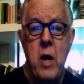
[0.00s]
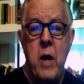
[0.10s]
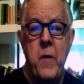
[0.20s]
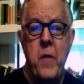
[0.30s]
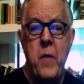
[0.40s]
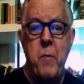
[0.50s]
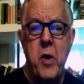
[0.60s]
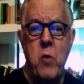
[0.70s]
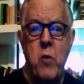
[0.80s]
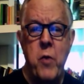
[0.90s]
And then the
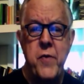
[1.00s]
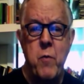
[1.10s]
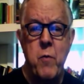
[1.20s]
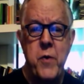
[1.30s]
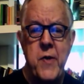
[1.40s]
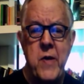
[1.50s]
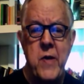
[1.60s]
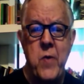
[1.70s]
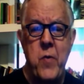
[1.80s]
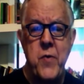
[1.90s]
bigger reason, which says
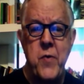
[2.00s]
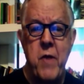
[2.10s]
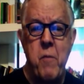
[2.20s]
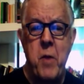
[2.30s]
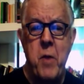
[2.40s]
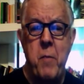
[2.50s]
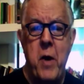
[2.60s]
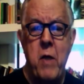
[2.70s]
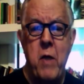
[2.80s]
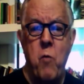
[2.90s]
that there's never been a
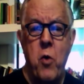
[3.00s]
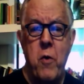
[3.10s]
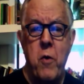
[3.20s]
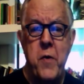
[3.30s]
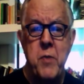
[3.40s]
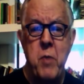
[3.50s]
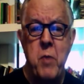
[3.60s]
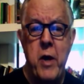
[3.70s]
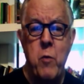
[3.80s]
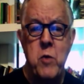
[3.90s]
body of water on this
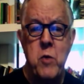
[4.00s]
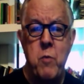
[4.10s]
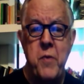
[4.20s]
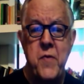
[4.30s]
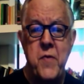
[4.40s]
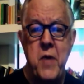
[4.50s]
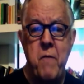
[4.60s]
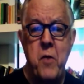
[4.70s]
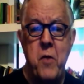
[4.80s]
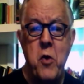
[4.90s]
planet which would be safe
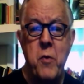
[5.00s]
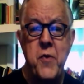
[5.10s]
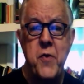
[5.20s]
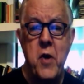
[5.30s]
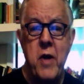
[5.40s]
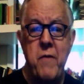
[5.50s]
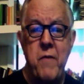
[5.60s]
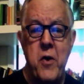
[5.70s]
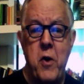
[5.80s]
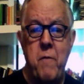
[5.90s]
for humans to live
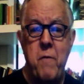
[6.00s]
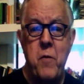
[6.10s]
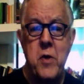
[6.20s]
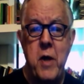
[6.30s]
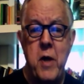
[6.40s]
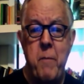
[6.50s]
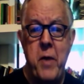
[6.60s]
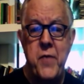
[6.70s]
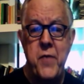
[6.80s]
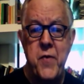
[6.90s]
in on a full-time
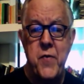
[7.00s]
basis.